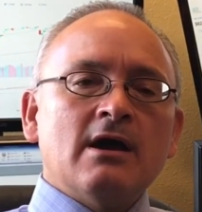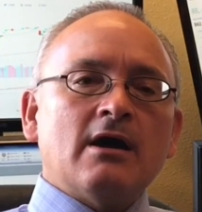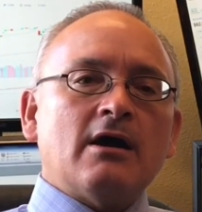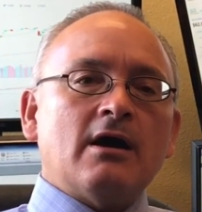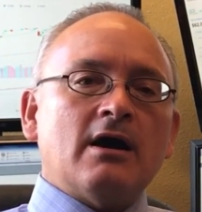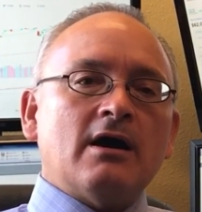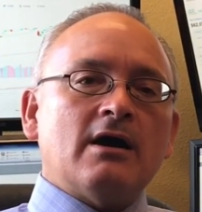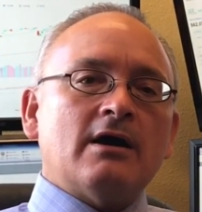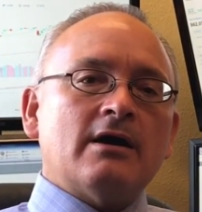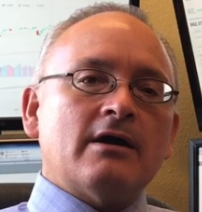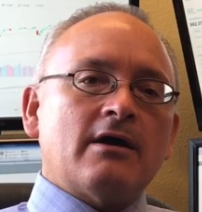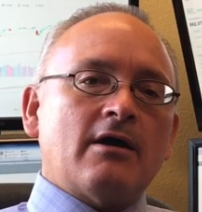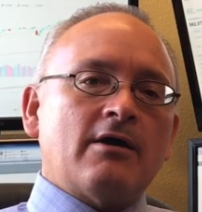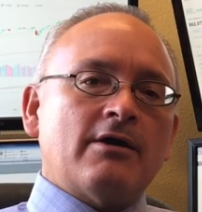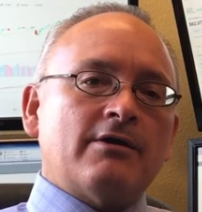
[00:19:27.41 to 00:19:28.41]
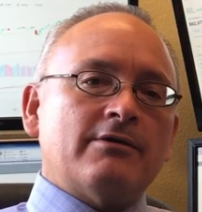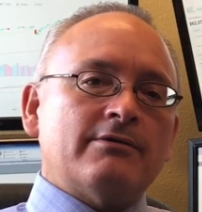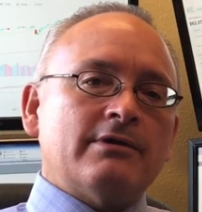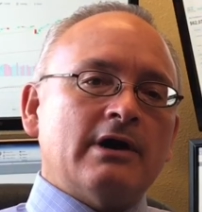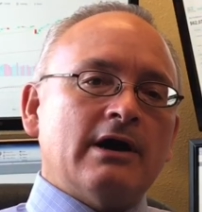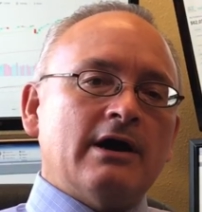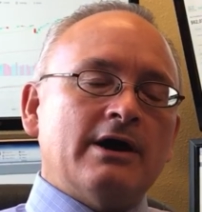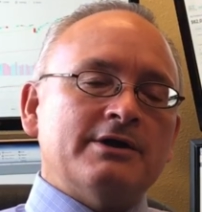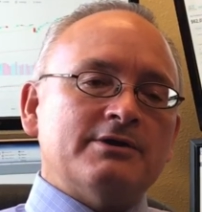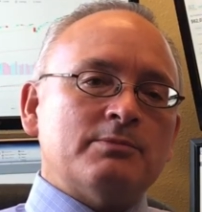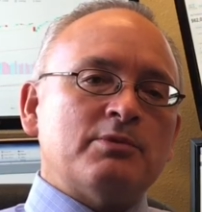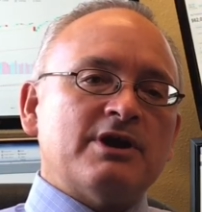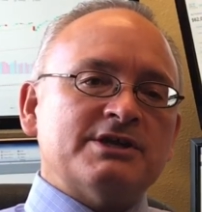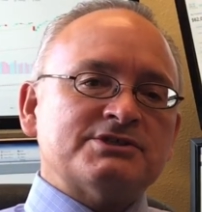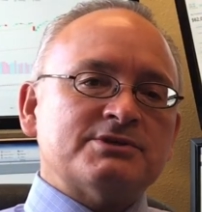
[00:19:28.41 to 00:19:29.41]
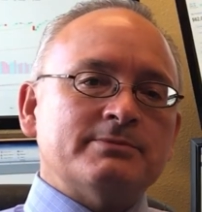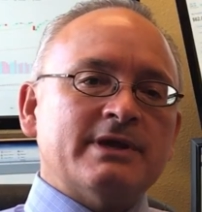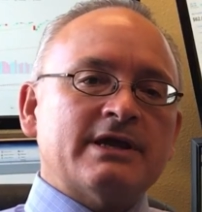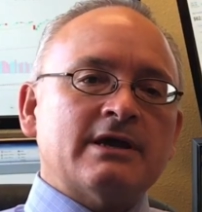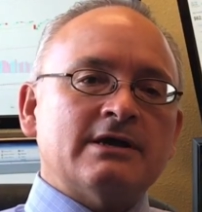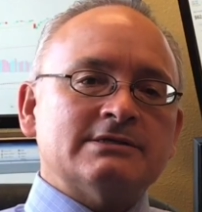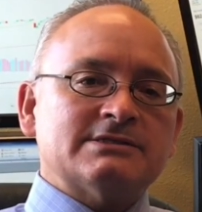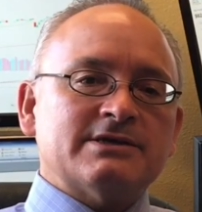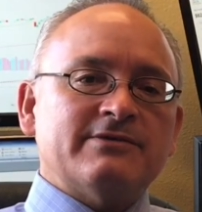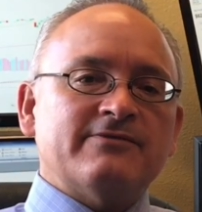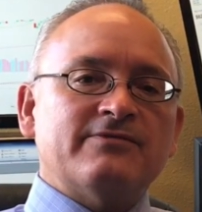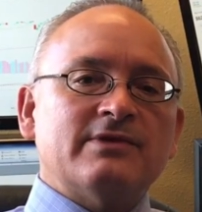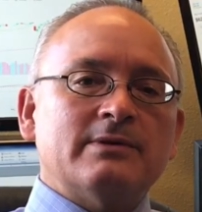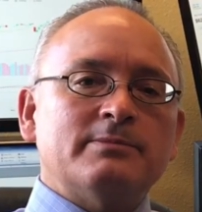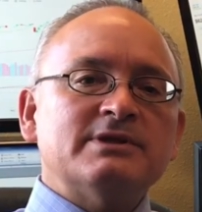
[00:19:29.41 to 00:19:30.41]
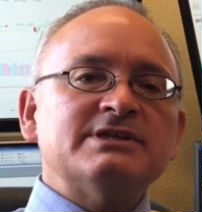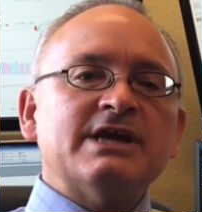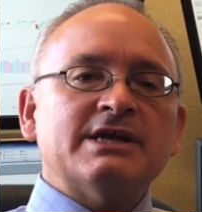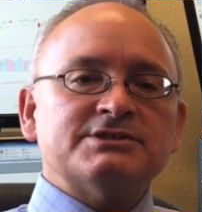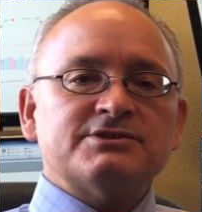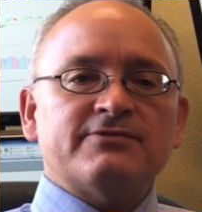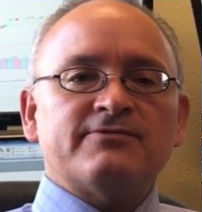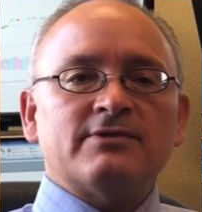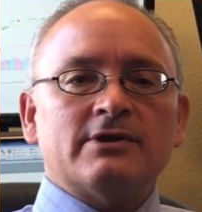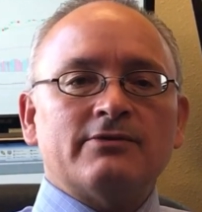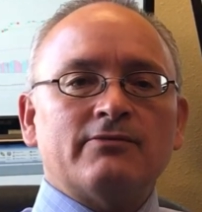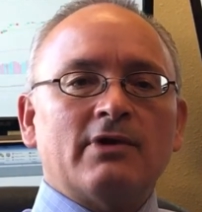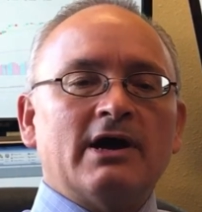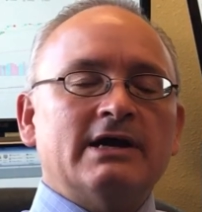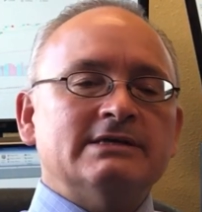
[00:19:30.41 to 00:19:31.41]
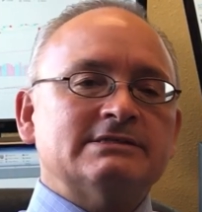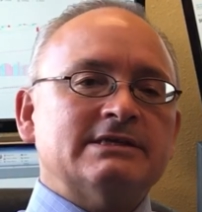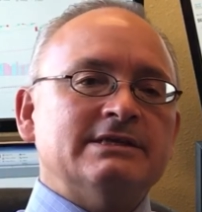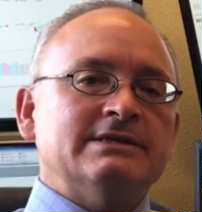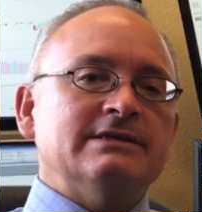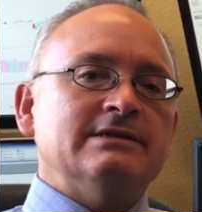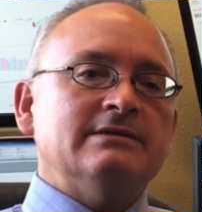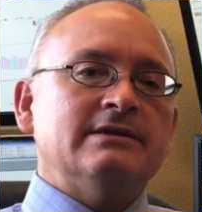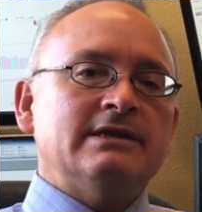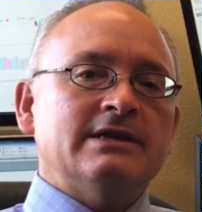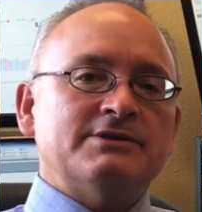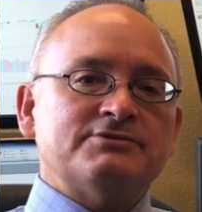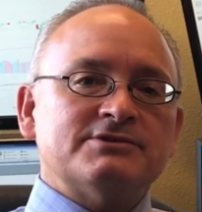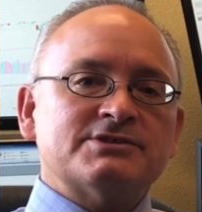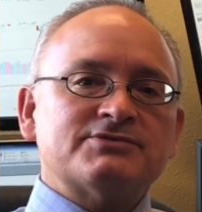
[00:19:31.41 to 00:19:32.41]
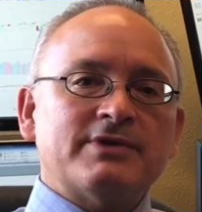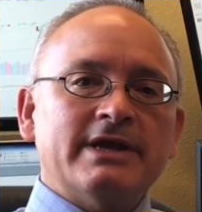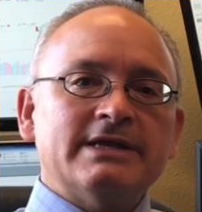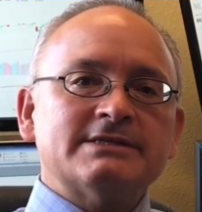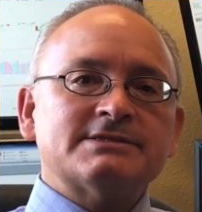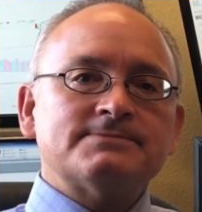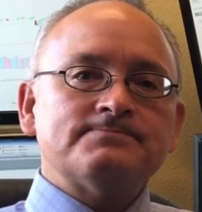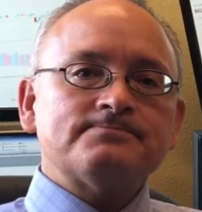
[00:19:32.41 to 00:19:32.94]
are under pressure because of the potential for a rise in interest rates.